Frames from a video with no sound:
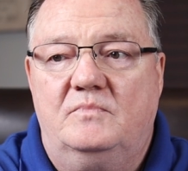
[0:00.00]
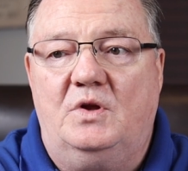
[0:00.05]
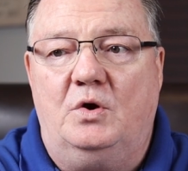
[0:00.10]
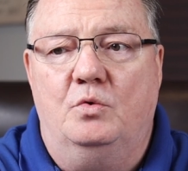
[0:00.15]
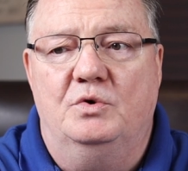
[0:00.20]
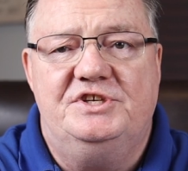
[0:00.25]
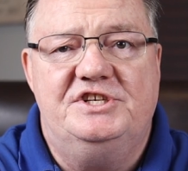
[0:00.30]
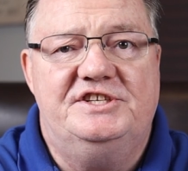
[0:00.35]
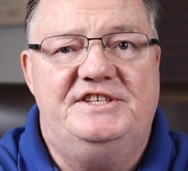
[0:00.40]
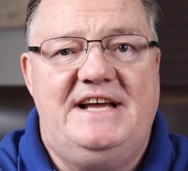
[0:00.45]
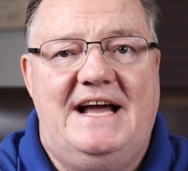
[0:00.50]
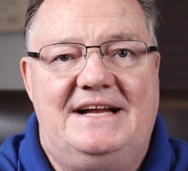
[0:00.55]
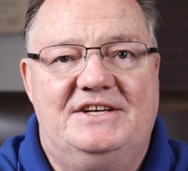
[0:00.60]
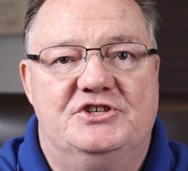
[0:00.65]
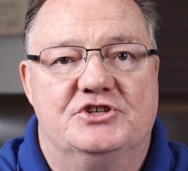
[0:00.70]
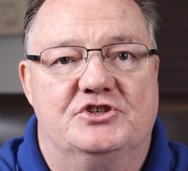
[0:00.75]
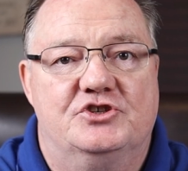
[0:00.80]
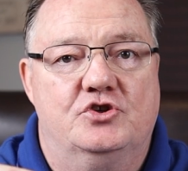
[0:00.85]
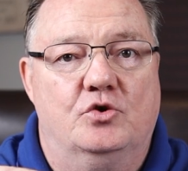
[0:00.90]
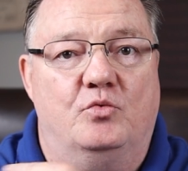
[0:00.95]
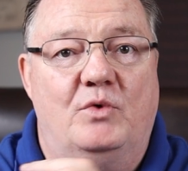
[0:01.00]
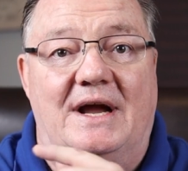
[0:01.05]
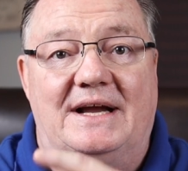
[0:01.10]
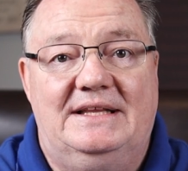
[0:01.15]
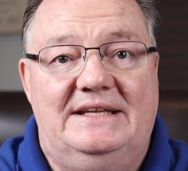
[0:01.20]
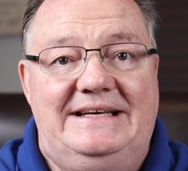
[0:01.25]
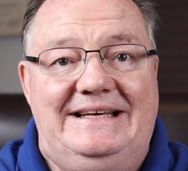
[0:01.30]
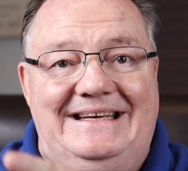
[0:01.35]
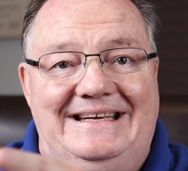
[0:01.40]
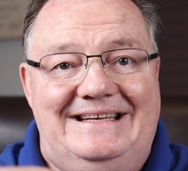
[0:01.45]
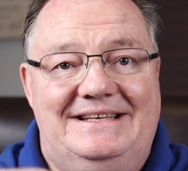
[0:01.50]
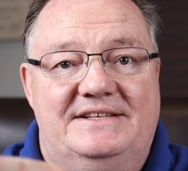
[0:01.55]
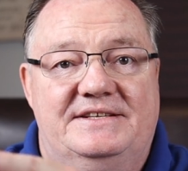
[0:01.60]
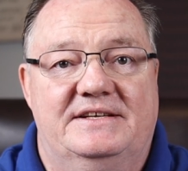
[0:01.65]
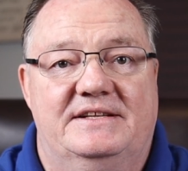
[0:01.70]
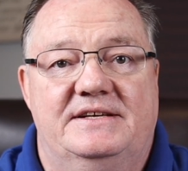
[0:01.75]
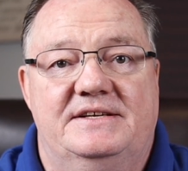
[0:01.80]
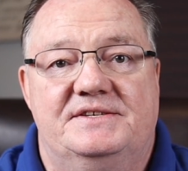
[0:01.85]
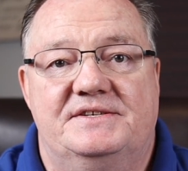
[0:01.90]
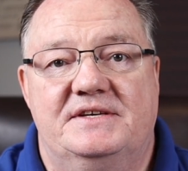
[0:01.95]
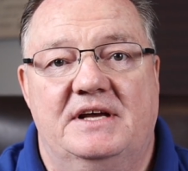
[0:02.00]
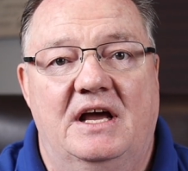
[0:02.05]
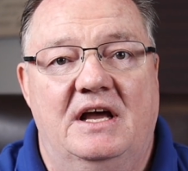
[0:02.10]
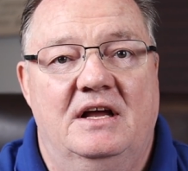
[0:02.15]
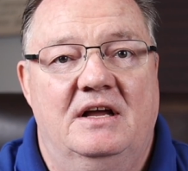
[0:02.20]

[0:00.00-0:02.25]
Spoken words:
which attaches directly into this.